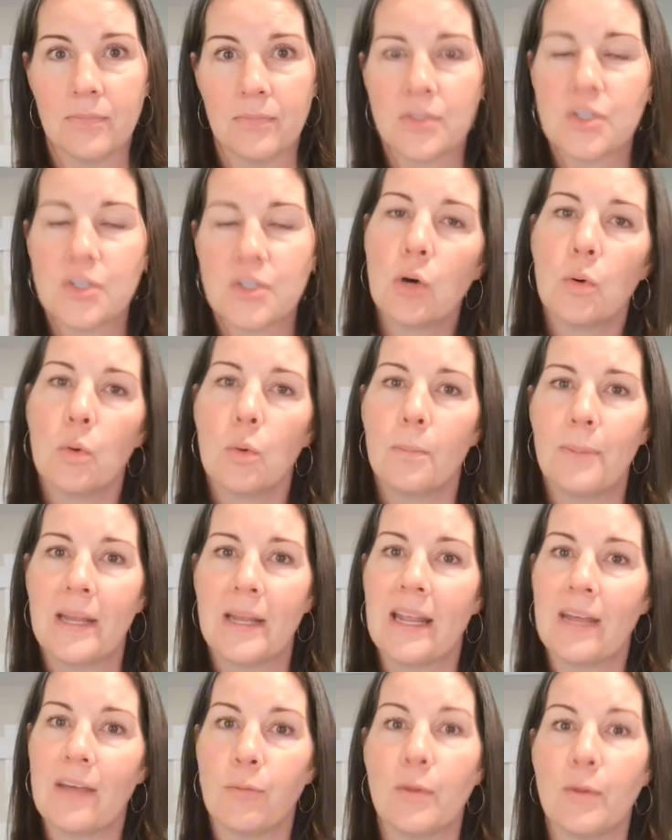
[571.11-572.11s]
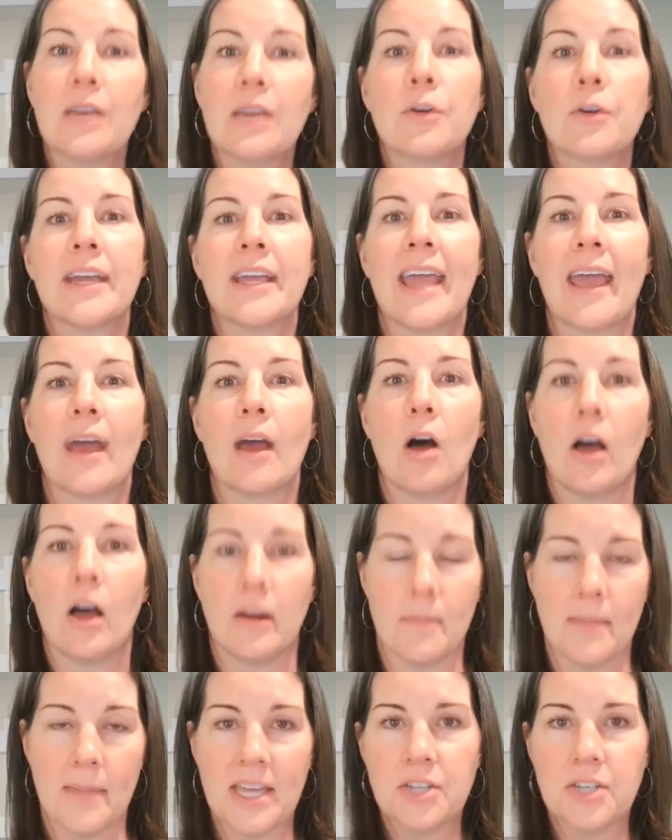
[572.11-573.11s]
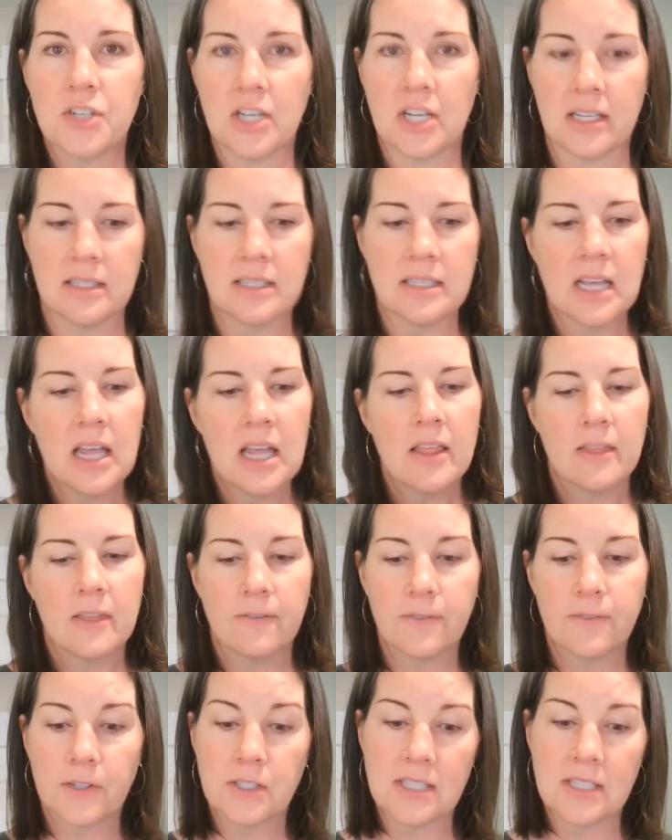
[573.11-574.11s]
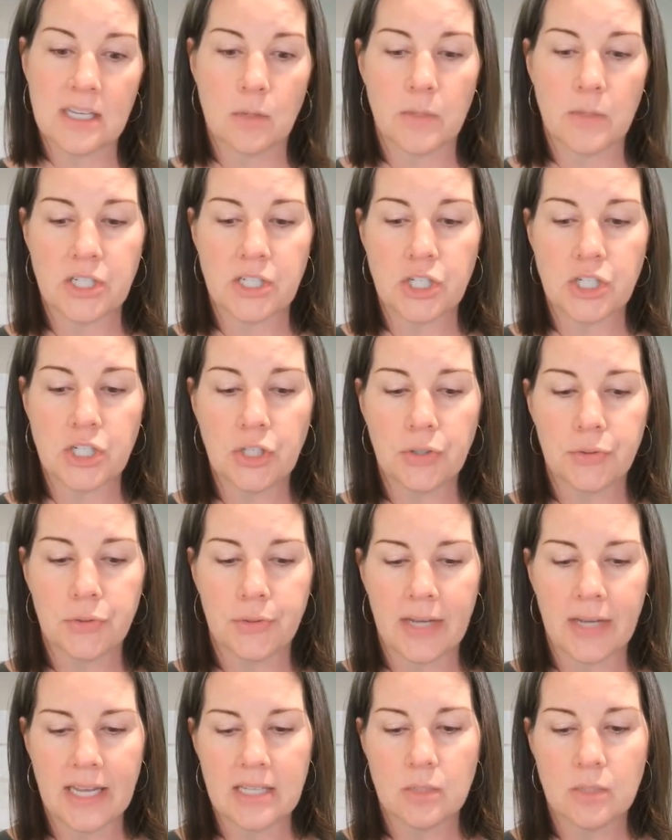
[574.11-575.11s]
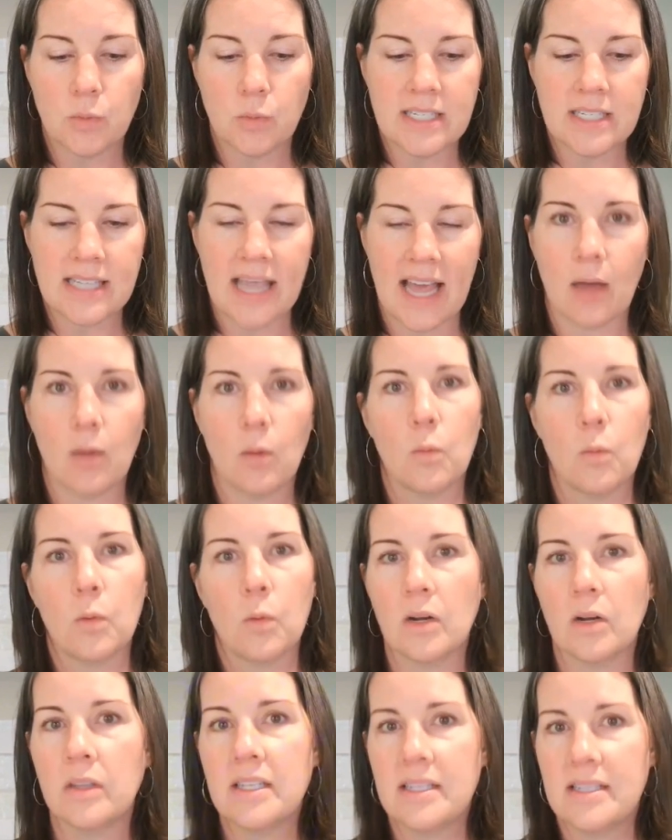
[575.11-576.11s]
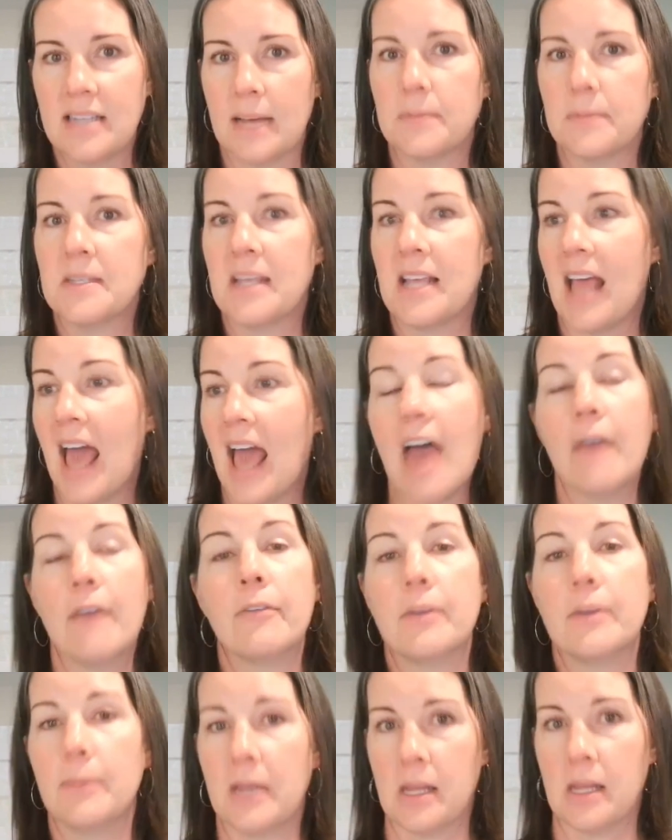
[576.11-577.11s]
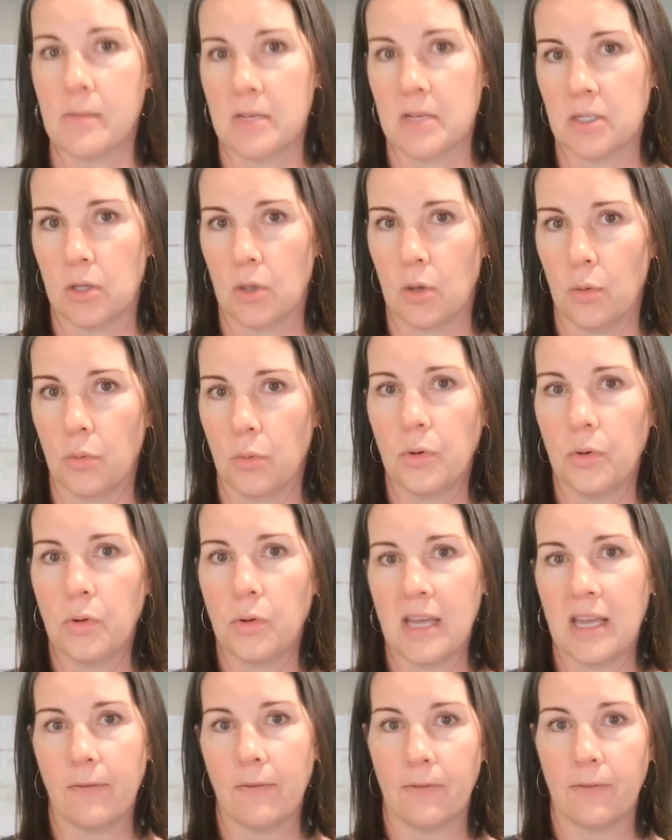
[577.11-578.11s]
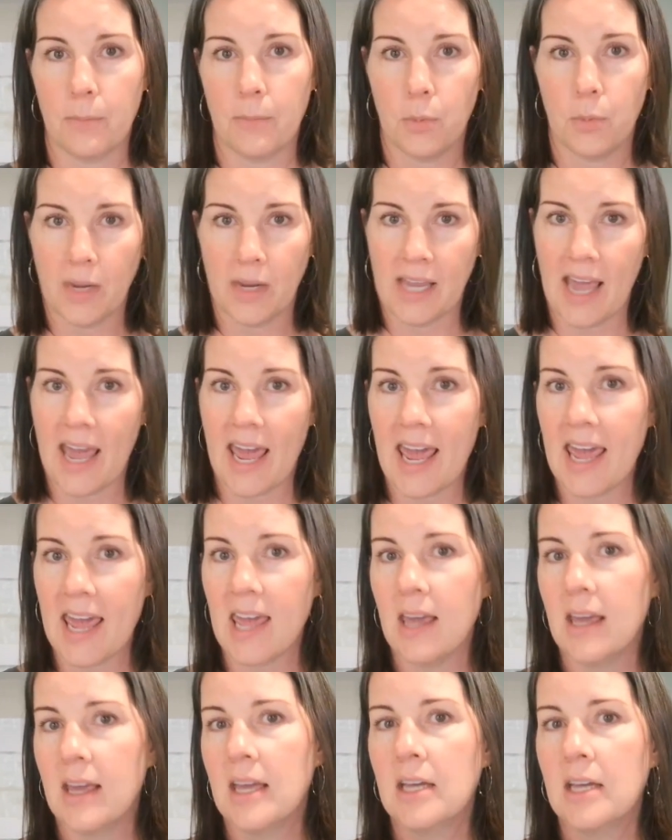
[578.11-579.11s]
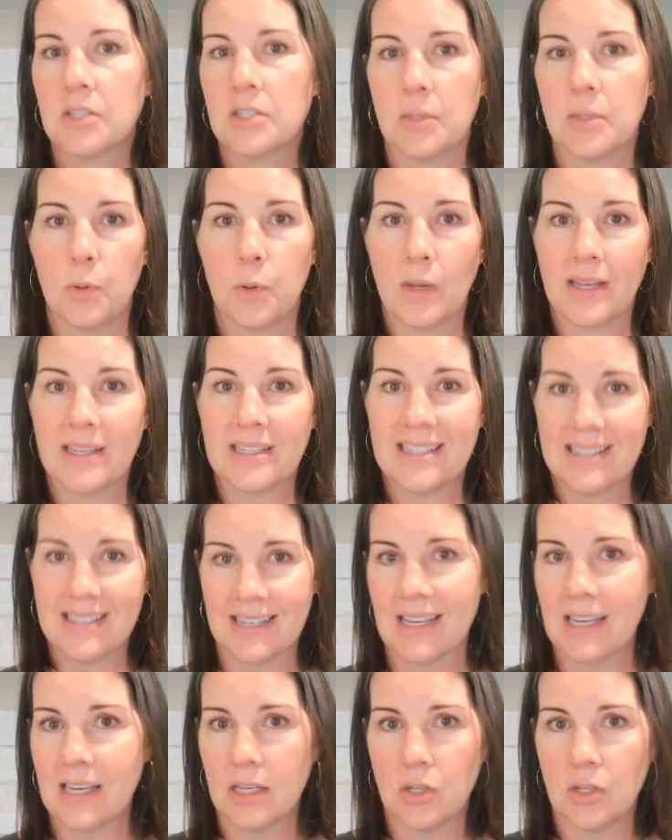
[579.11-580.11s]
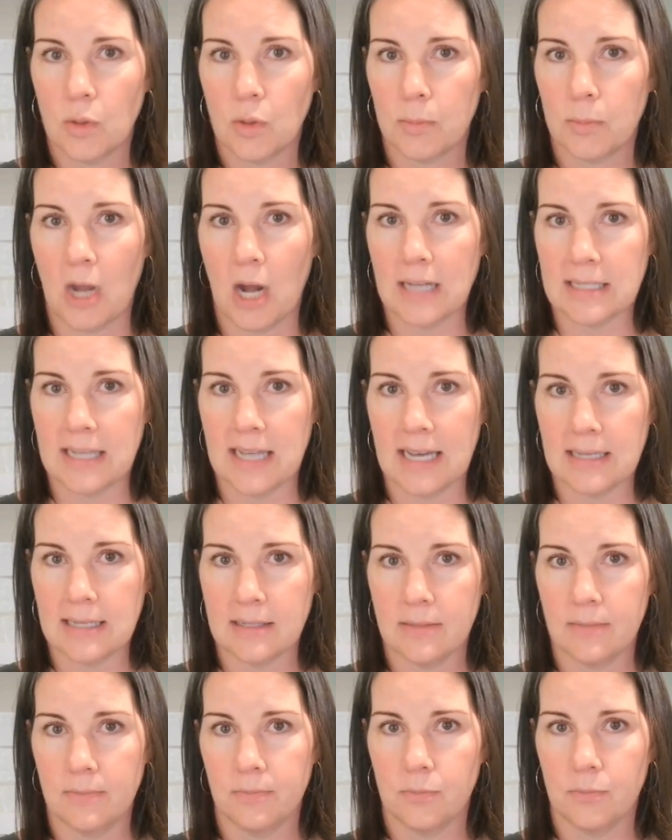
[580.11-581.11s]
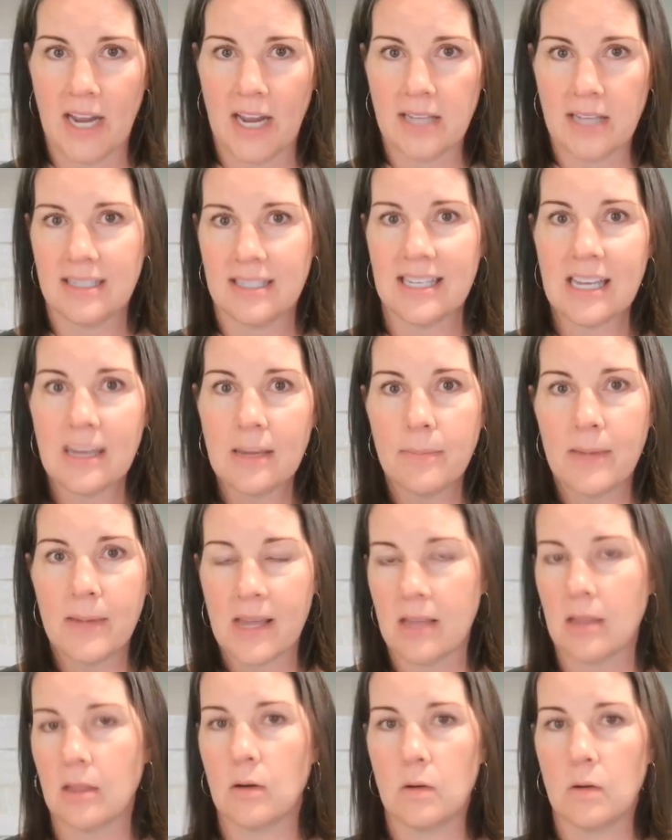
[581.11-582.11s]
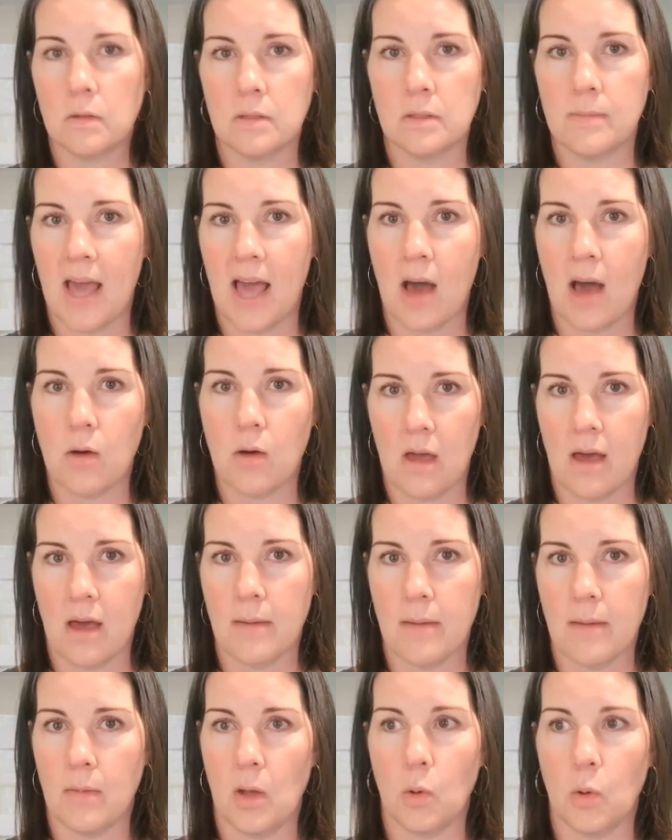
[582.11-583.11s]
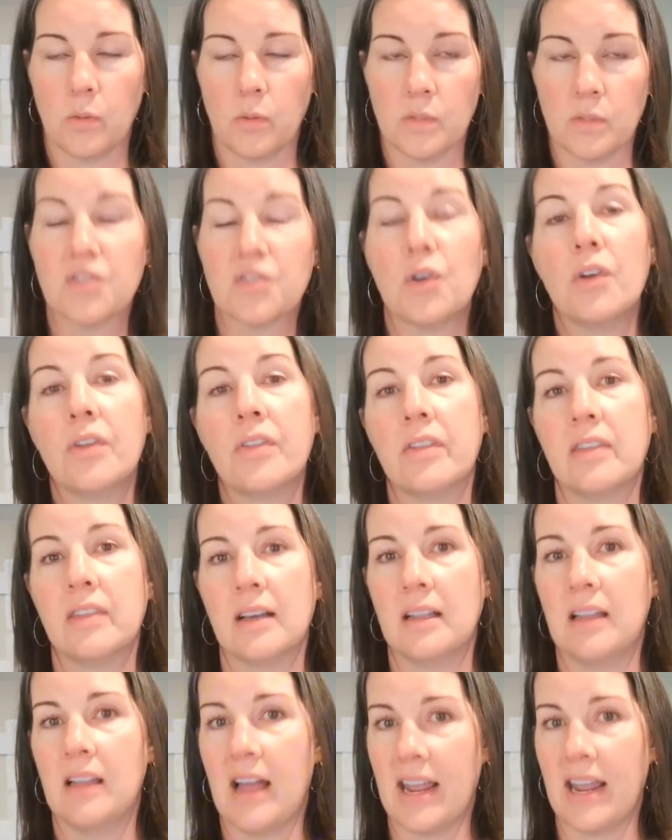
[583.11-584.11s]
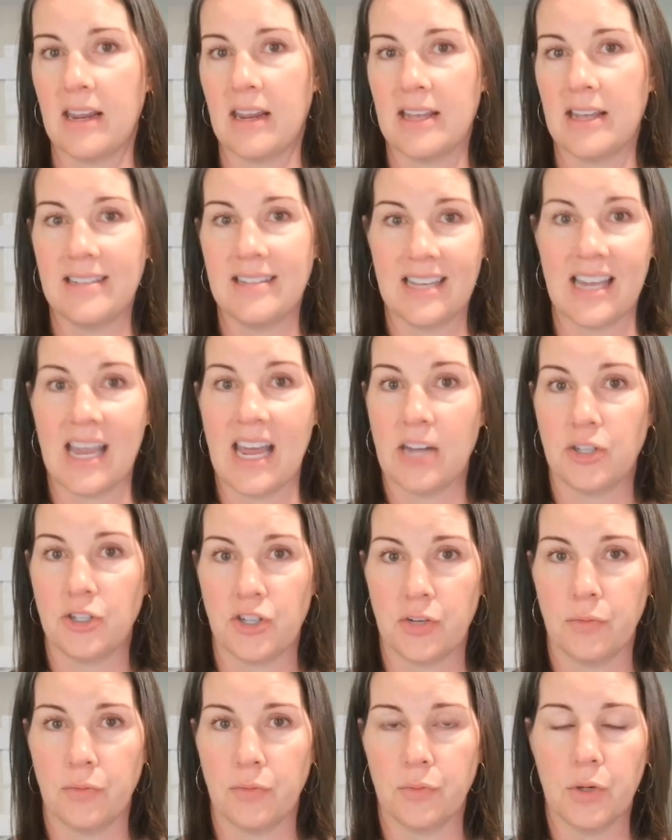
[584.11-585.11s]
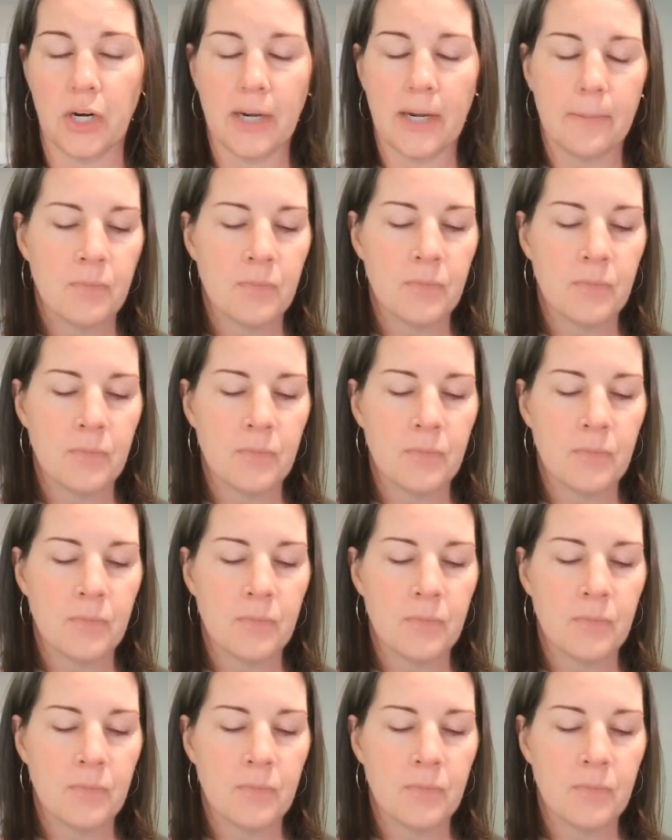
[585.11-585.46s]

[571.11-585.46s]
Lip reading: So, but if we create automations, the first thing we do is we say, what are the steps that everybody must go through to get from point A to point Z in your process, right? Z being the ultimate outcome or the result that the client is engaging for.